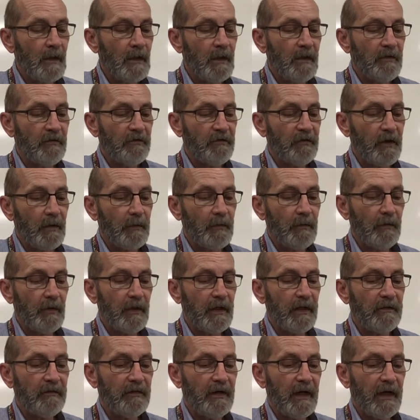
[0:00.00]

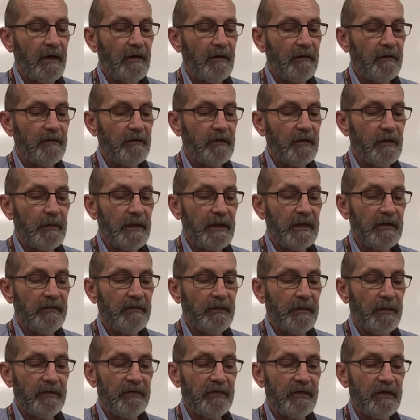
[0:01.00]
Submarines have to be
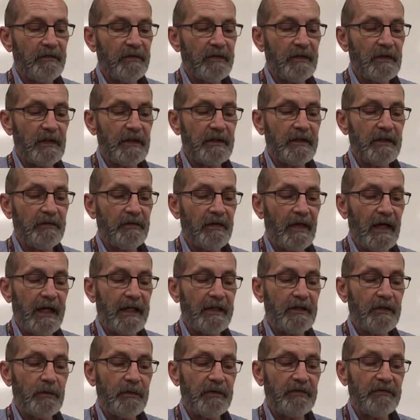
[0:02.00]
specifically
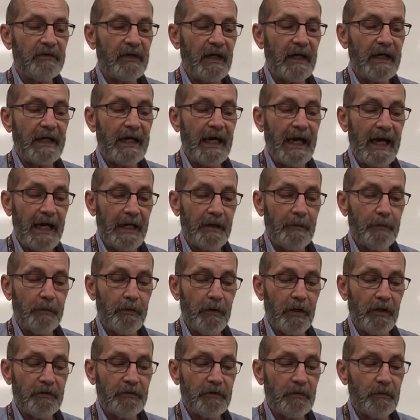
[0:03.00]
designed to withstand high
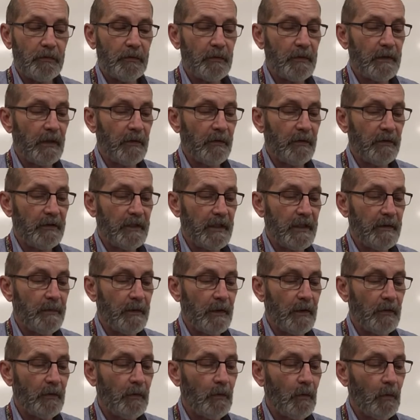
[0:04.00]
pressures when they are deep
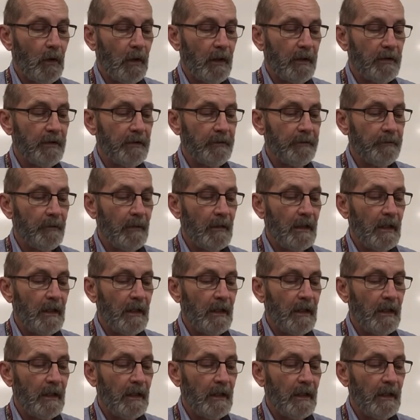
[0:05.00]
underwater.